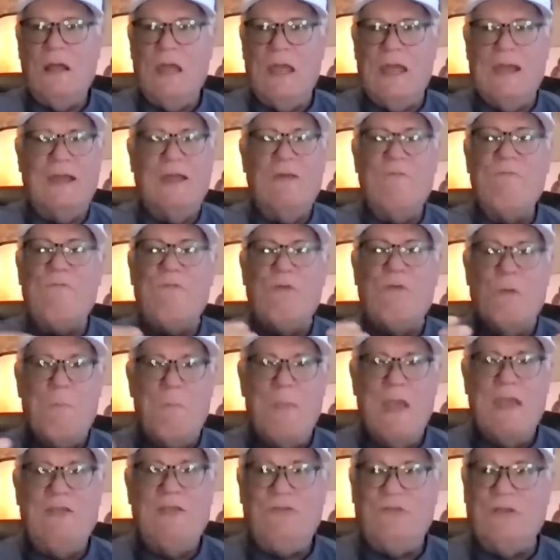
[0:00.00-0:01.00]
and
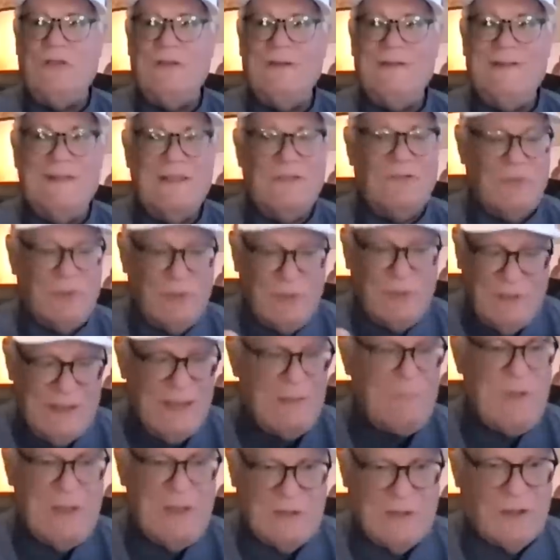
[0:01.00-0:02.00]
information is
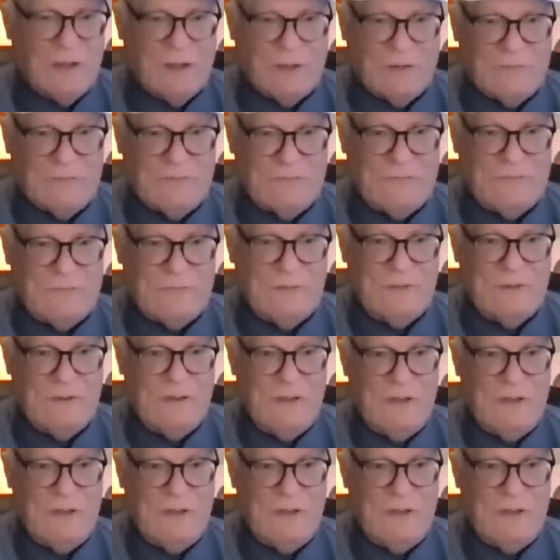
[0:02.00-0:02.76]
limitless.